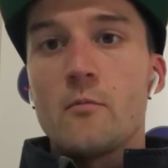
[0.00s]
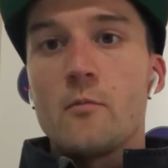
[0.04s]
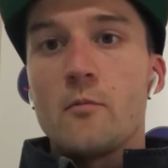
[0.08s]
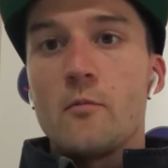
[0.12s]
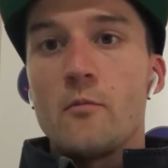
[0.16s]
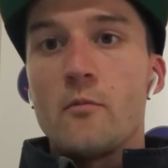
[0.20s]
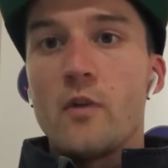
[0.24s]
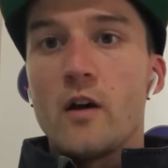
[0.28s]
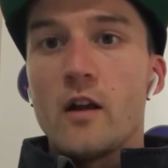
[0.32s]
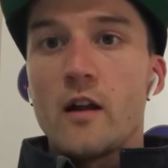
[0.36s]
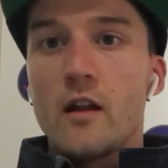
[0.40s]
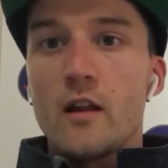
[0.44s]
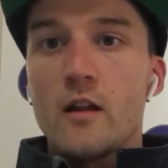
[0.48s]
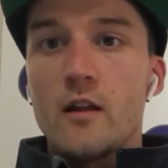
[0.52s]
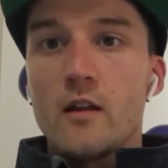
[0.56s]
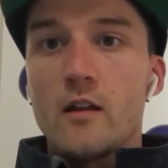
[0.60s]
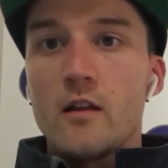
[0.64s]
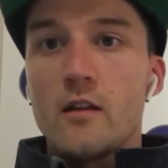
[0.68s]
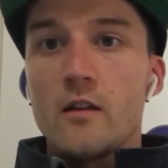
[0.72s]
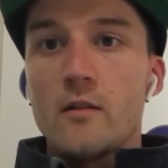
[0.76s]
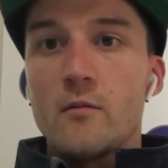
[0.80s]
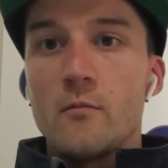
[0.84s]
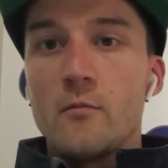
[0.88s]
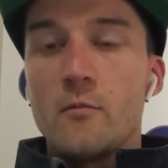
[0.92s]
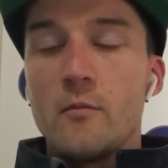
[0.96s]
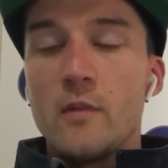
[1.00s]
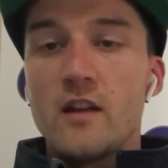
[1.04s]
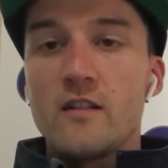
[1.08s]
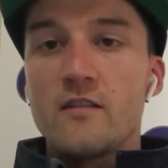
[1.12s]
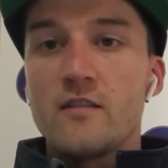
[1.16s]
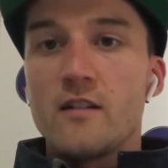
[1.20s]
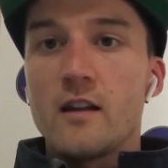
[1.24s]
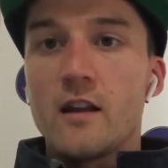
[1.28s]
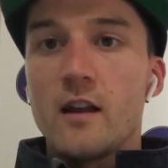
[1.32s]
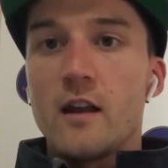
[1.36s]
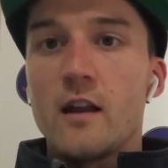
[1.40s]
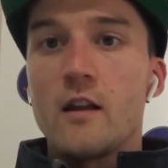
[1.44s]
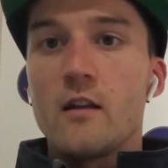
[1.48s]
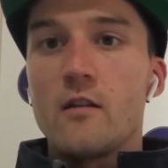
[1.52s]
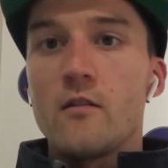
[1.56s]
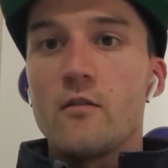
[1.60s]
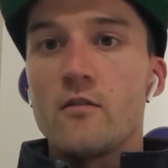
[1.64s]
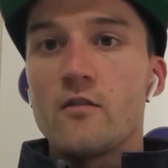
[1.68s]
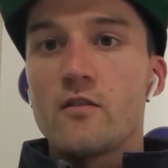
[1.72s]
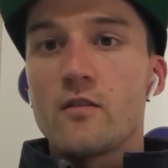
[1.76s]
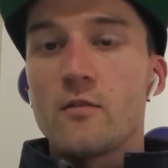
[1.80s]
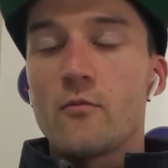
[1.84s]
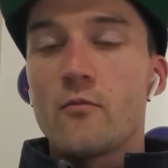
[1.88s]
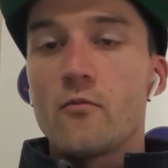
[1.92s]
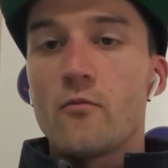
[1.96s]
but mixing in
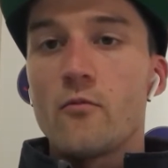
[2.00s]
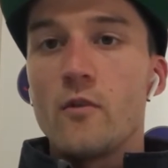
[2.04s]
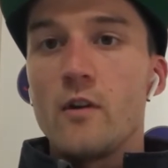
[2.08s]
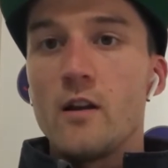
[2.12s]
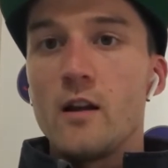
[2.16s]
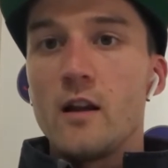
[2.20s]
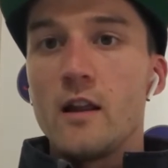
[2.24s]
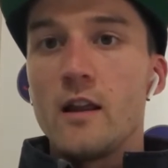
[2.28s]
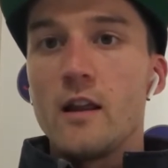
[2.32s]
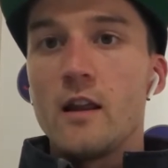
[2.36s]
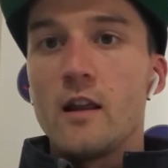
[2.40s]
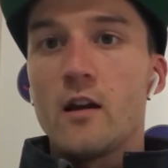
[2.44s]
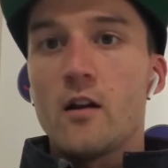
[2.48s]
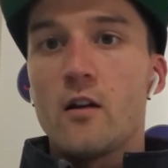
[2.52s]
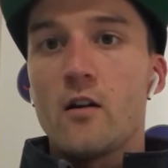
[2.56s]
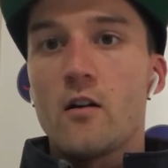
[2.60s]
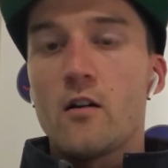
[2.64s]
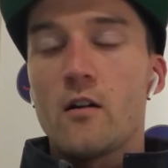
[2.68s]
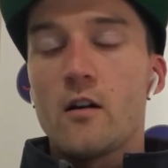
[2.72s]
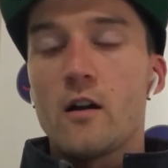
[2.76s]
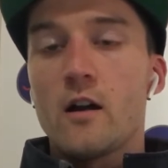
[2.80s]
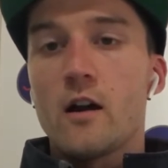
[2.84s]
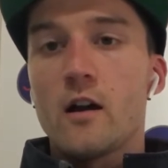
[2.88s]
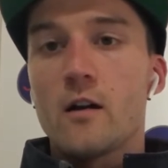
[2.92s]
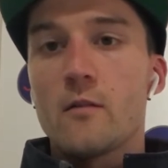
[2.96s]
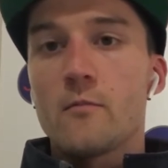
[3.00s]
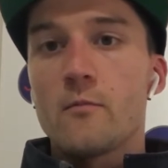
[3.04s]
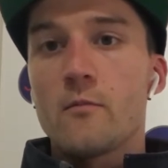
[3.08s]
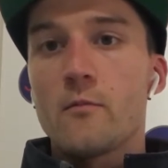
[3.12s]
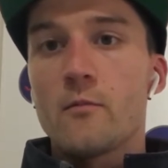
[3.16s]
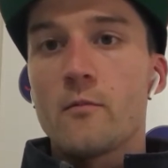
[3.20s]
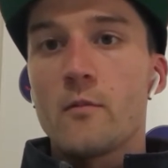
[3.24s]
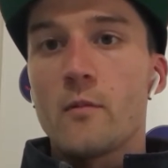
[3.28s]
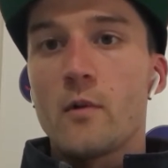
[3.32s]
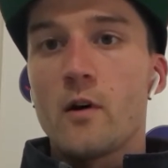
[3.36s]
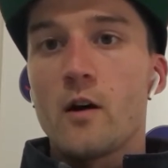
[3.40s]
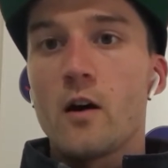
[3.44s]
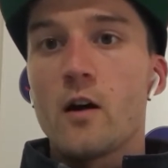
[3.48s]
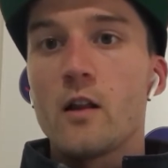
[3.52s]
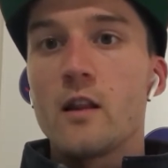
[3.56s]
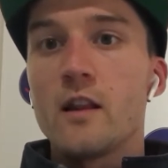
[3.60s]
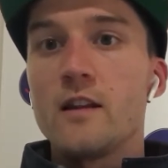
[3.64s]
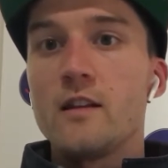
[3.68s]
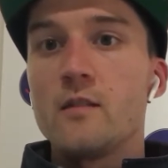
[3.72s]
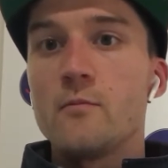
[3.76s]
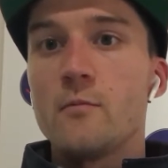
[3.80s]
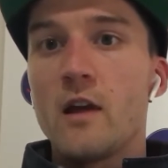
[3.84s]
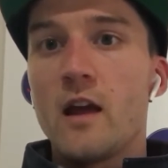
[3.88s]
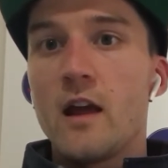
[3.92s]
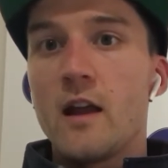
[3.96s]
some really highly
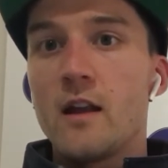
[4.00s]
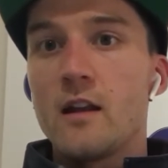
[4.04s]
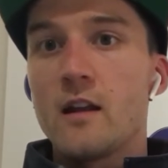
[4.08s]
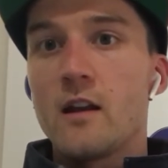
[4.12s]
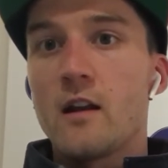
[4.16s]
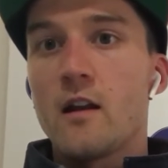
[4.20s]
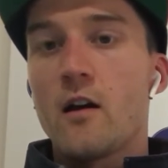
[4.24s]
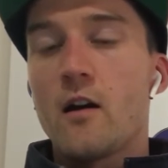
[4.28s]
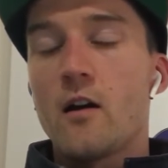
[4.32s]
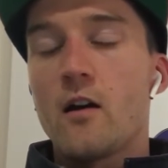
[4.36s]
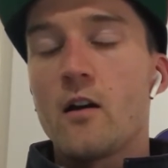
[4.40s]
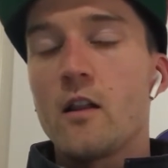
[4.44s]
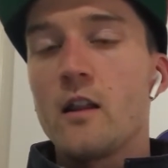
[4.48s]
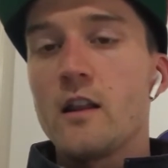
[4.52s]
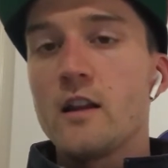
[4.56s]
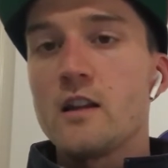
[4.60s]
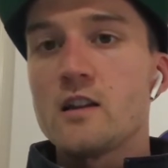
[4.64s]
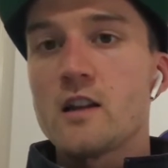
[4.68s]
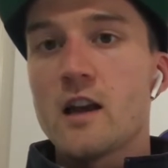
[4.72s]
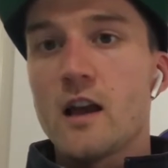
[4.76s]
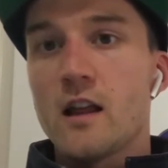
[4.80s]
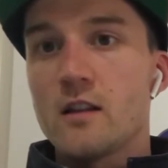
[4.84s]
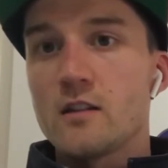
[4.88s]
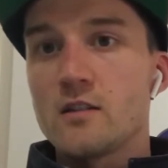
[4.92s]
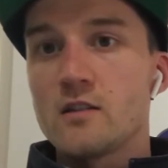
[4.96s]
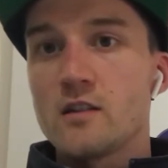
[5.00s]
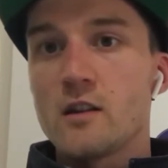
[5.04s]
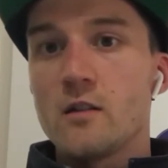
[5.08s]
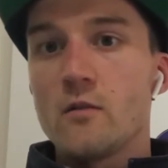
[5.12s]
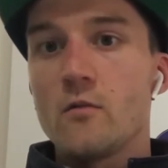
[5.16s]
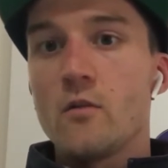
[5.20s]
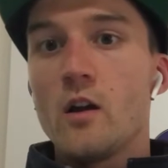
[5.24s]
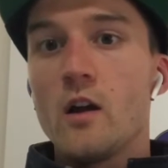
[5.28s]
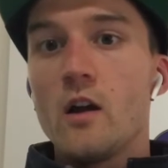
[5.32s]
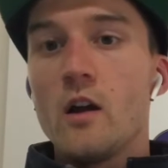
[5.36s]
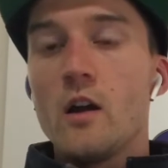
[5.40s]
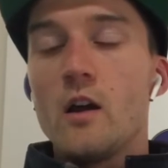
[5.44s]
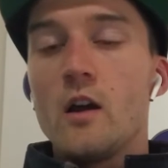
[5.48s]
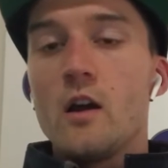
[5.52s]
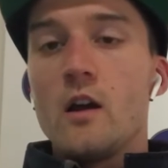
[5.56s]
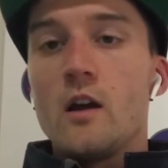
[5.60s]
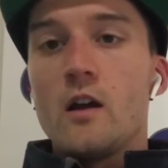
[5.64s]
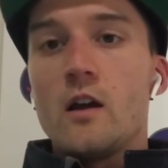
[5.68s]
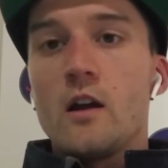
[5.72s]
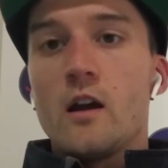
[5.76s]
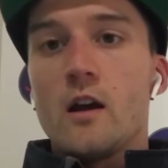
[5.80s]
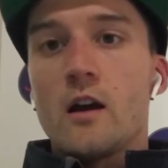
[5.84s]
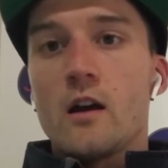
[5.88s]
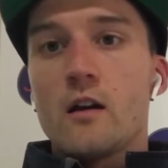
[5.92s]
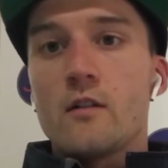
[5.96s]
demanding, highly challenging
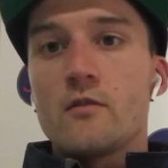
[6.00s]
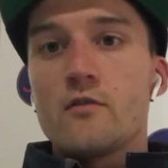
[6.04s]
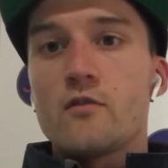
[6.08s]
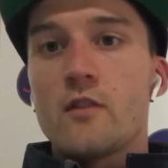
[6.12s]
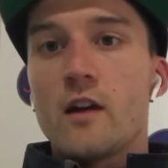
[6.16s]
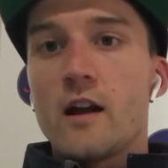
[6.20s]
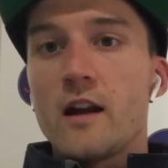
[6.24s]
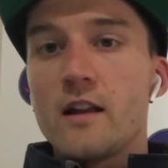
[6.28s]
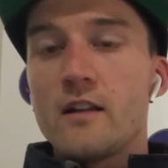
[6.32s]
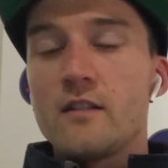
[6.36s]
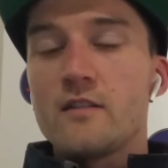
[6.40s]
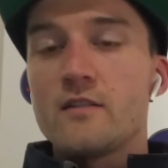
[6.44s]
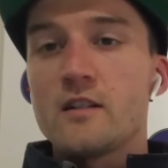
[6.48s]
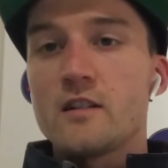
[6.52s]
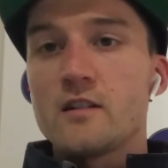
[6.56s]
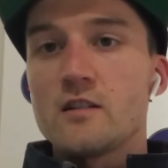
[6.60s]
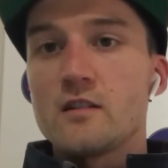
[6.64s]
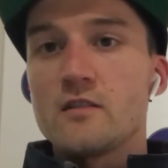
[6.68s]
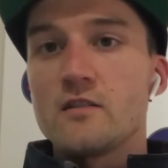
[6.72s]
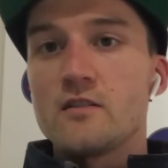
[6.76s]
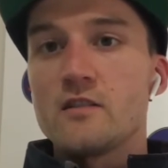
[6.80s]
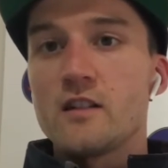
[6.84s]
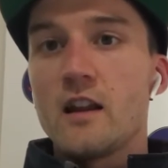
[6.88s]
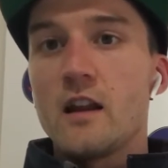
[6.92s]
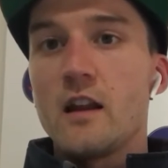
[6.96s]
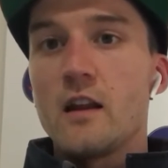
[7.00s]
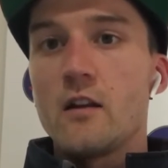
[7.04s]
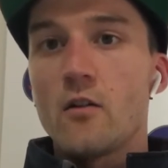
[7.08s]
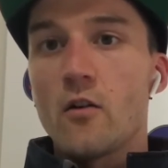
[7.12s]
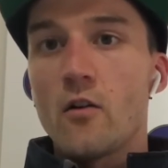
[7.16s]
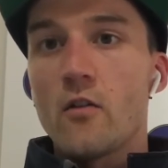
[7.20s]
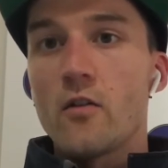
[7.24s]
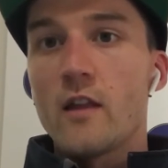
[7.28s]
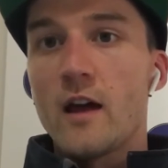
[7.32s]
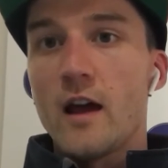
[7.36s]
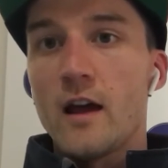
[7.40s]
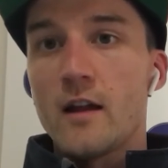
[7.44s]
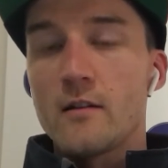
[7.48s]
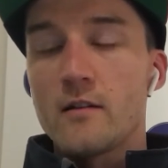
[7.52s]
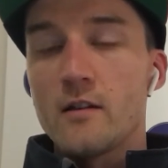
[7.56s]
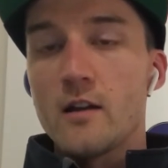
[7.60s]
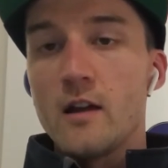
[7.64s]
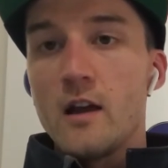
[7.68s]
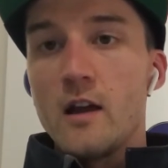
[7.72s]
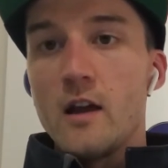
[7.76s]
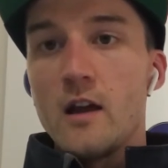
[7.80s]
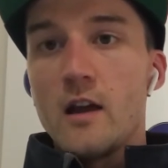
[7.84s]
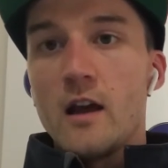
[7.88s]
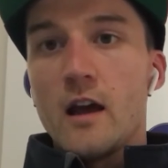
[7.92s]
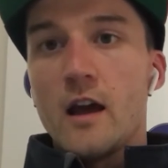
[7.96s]
training sessions in on that.
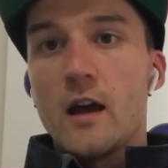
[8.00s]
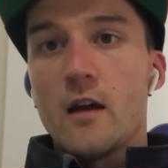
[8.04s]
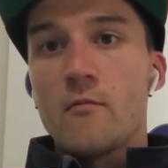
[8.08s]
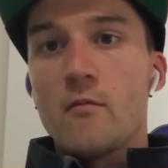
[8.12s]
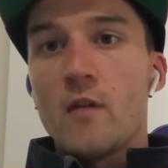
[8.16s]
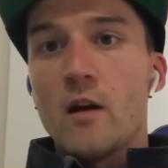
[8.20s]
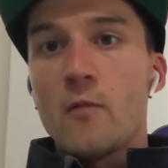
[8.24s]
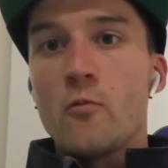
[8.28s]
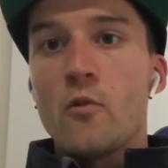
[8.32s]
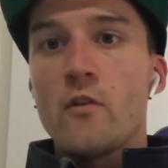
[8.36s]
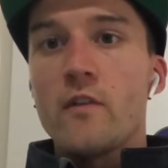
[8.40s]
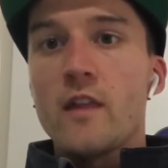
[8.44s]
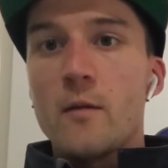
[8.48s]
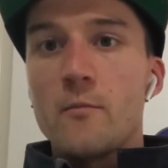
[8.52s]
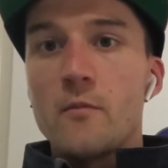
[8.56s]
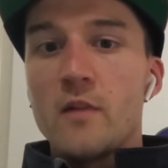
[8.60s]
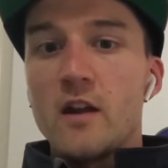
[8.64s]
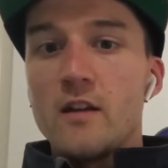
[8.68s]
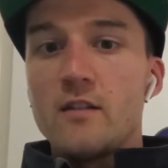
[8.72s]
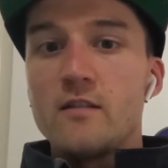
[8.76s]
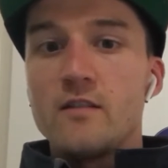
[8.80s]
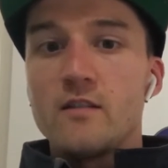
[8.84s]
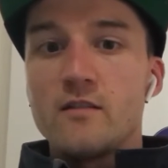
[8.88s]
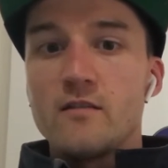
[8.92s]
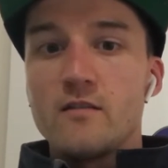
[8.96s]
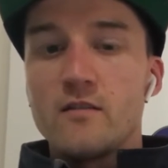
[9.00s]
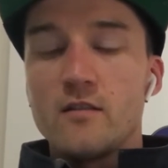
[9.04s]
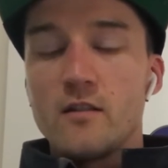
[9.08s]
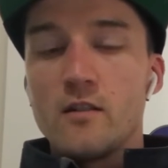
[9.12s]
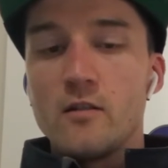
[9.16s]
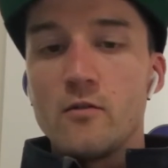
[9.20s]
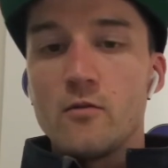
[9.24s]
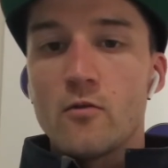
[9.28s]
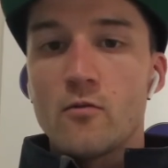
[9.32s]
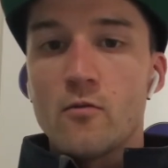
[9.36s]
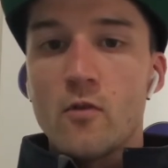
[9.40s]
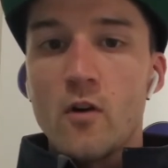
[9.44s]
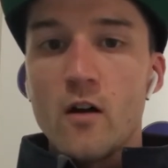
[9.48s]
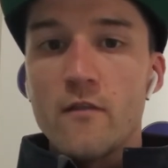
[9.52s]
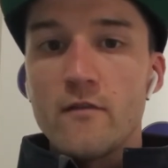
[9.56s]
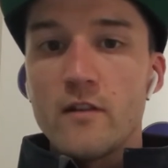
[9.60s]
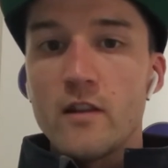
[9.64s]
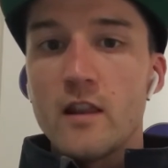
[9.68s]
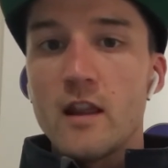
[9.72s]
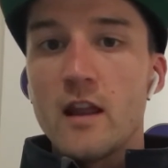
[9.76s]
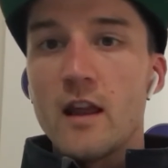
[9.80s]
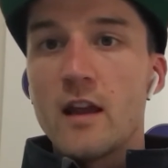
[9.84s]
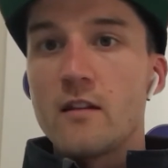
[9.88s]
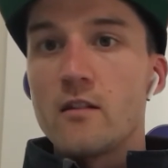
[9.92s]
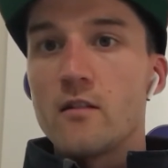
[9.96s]
And what that means is you arrive at
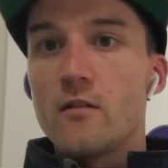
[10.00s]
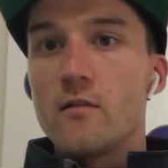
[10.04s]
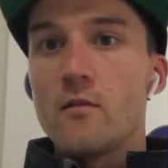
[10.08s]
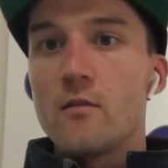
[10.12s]
the end of the